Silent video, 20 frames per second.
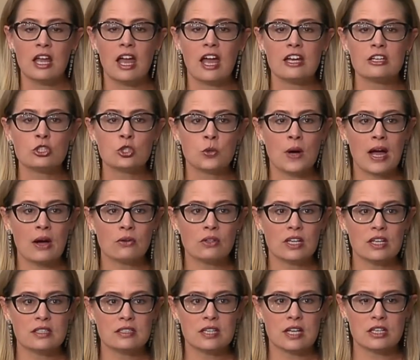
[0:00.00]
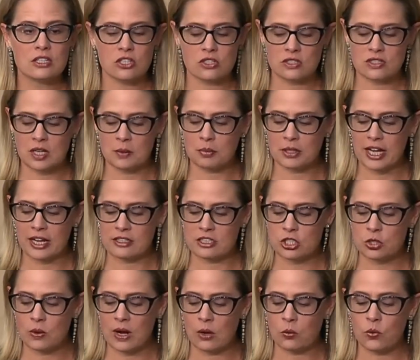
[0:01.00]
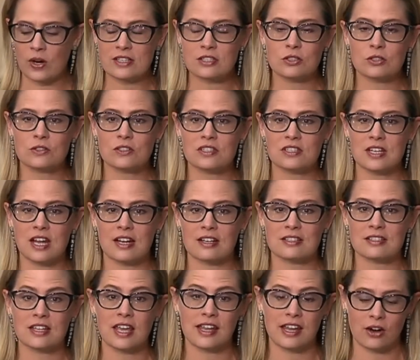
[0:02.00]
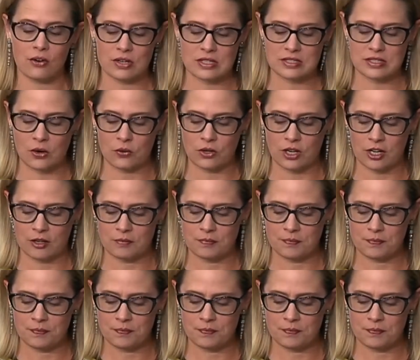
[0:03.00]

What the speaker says: and drought contingency plans throughout western states like Arizona.